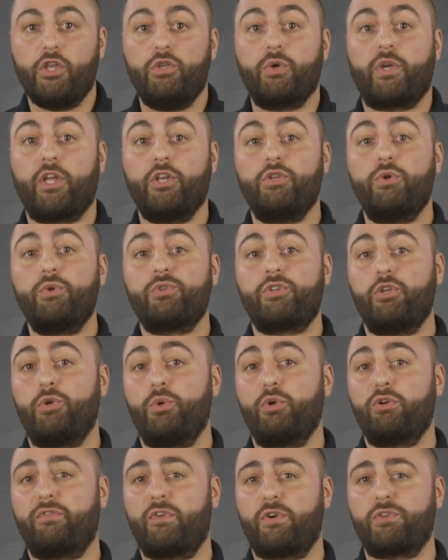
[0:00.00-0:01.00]
you can use a
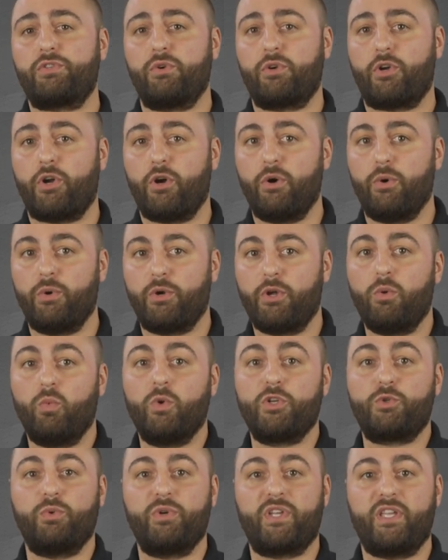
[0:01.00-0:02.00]
universal code
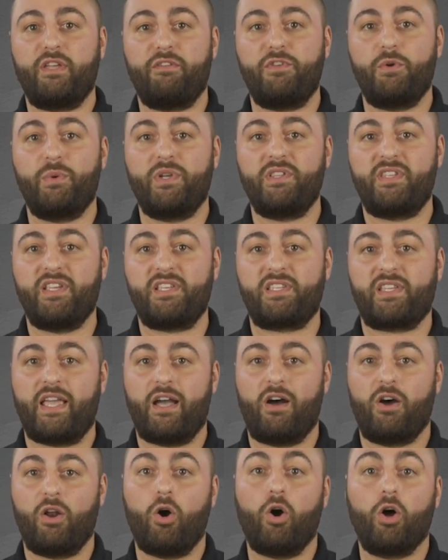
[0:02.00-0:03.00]
which will give you a
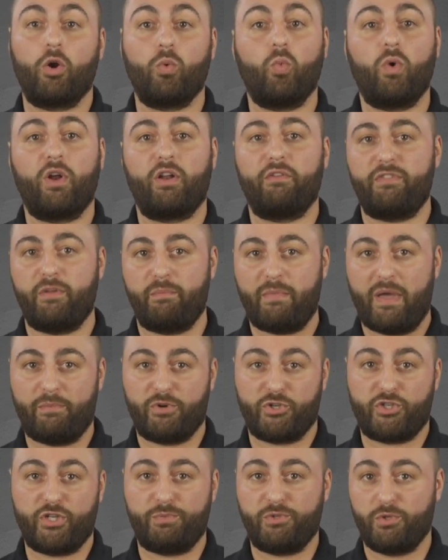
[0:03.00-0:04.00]
discount on one of the
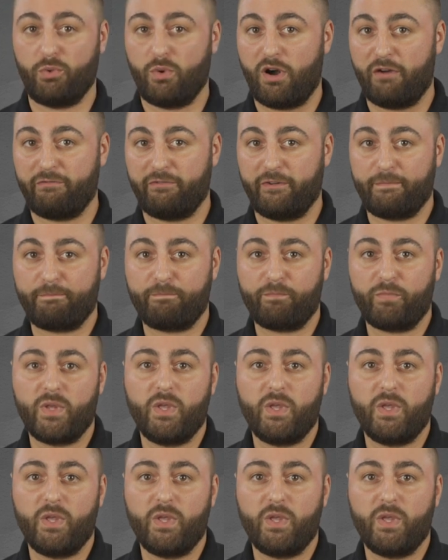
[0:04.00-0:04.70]
memberships you offer.